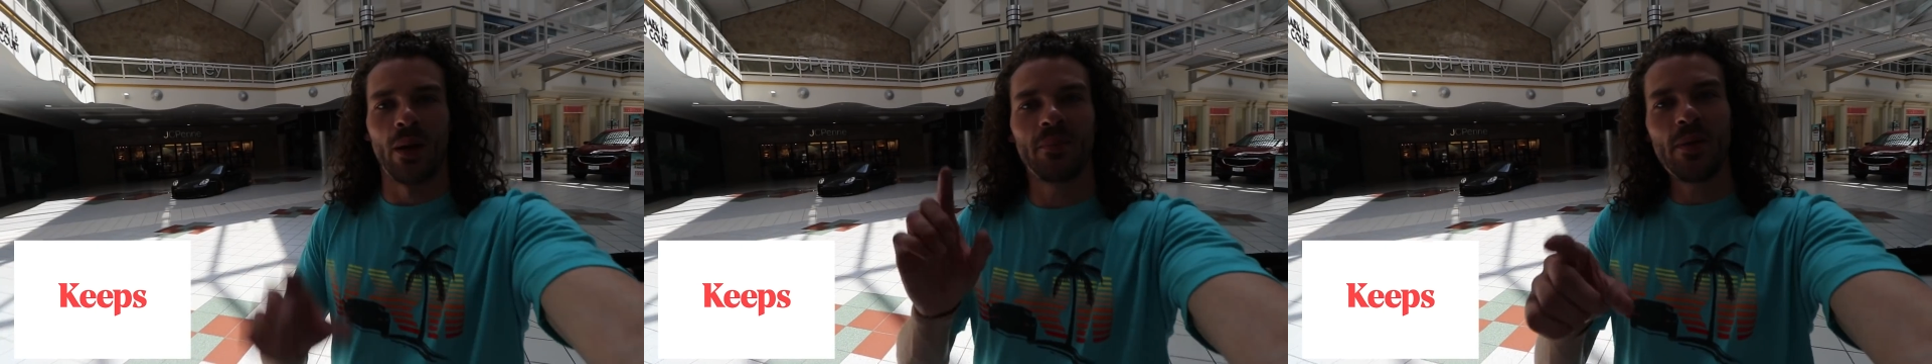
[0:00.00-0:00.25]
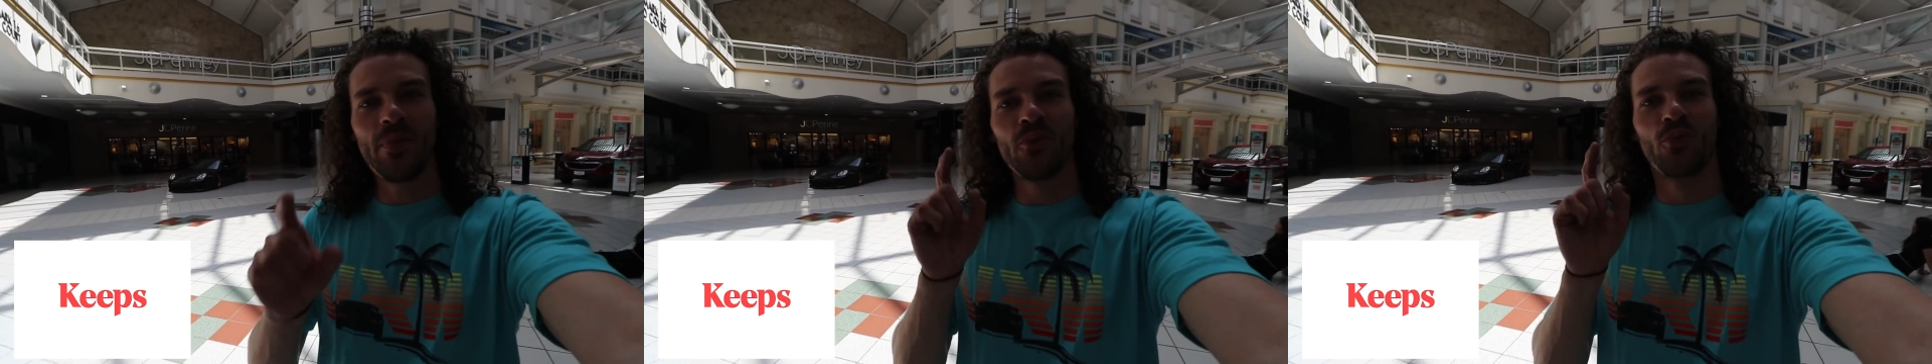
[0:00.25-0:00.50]
I'm
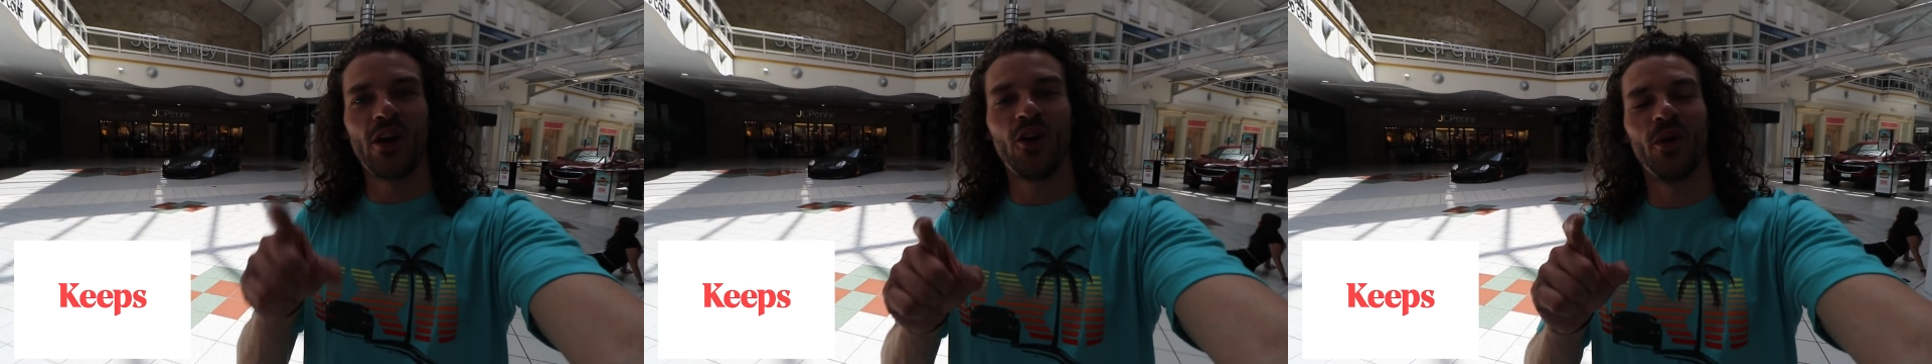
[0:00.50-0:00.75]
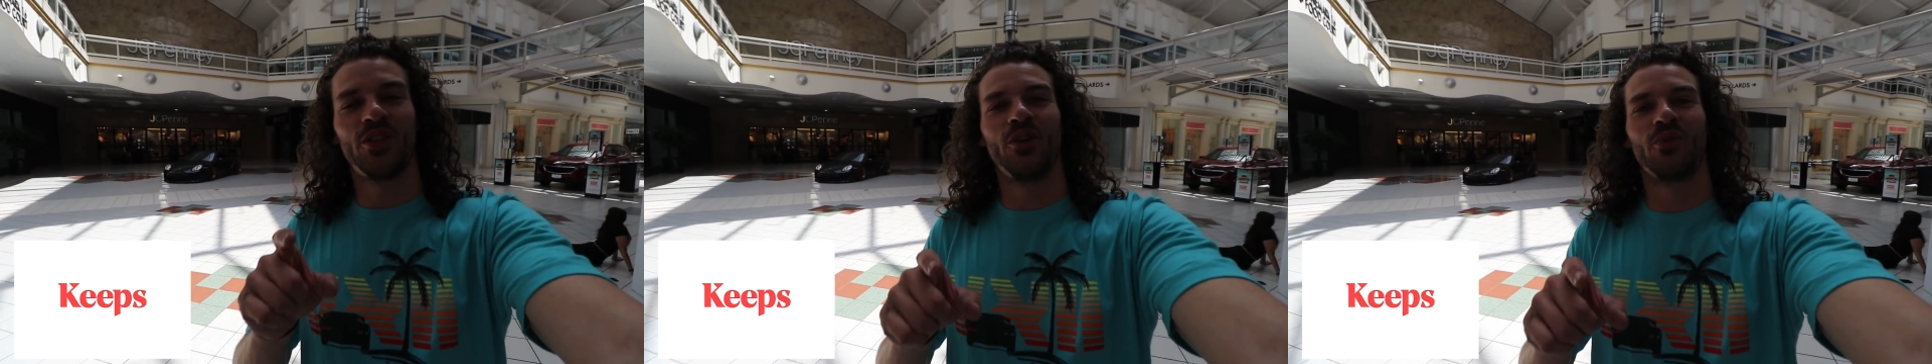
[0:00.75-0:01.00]
gonna be real
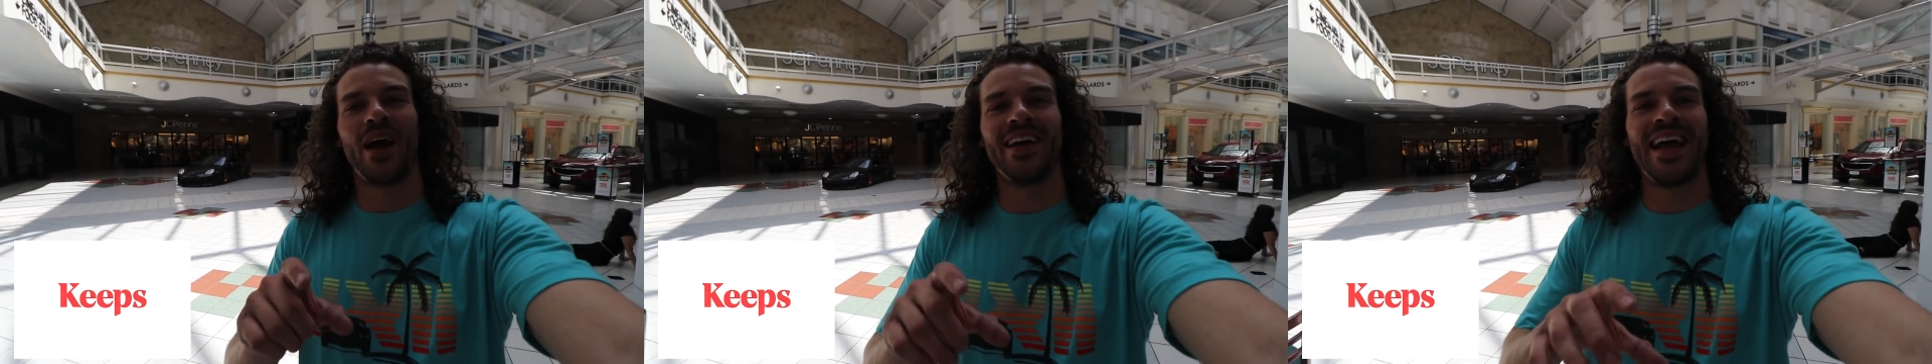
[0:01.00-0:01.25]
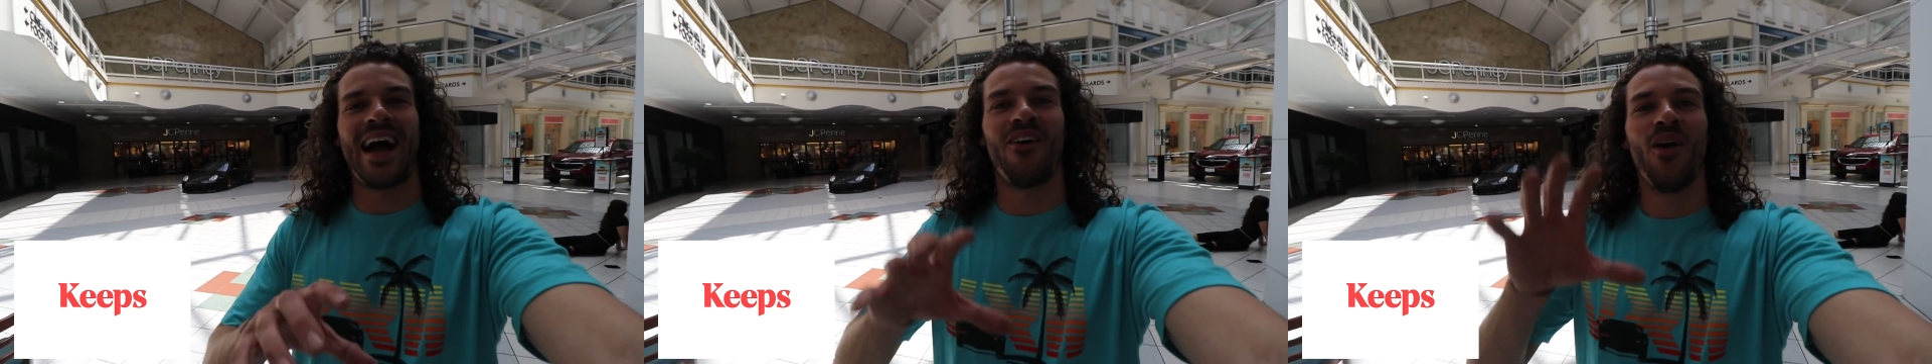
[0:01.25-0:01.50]
with you
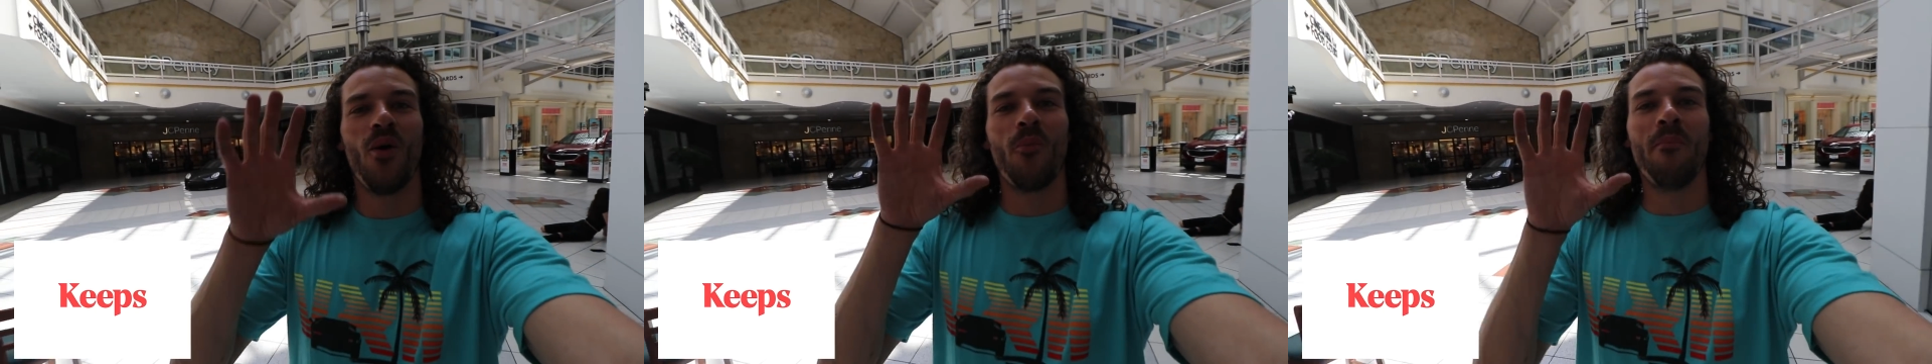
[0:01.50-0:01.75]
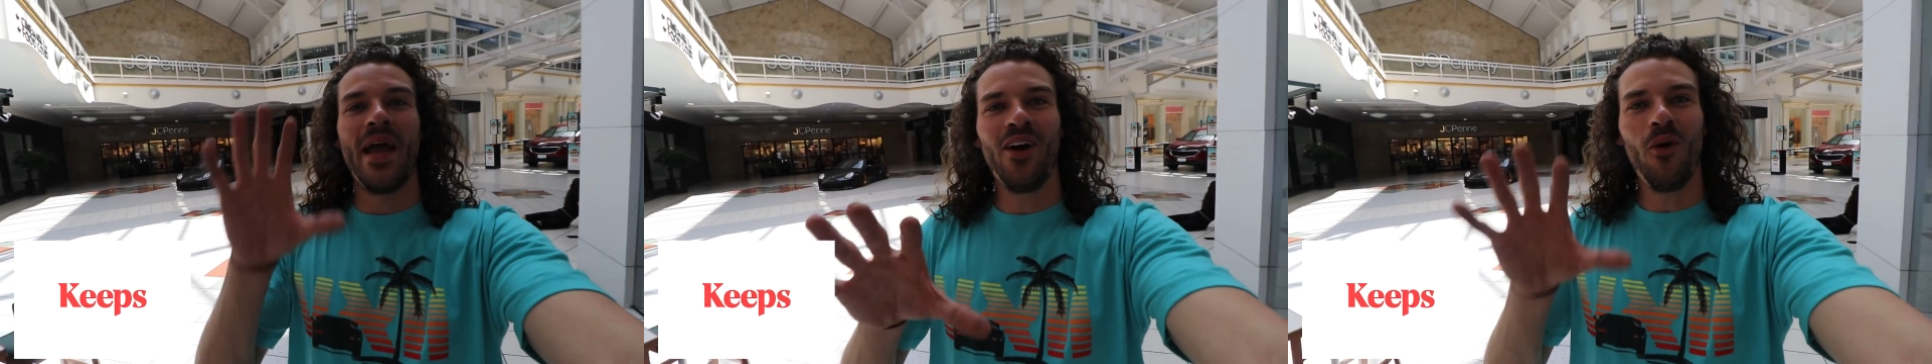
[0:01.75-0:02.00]
right now.
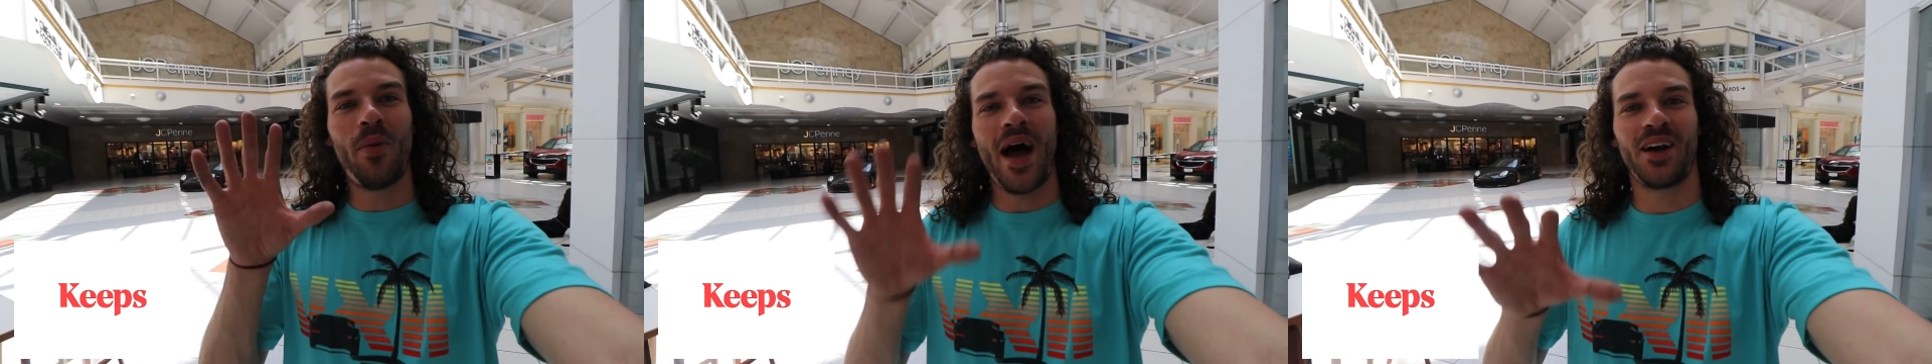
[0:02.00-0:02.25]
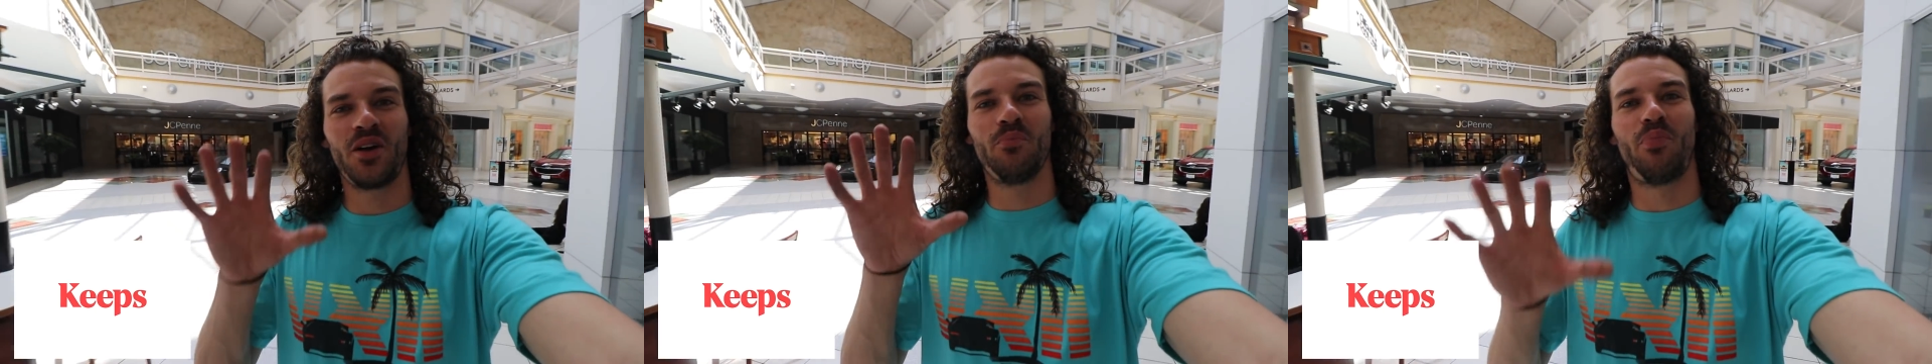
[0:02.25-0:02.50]
Male pattern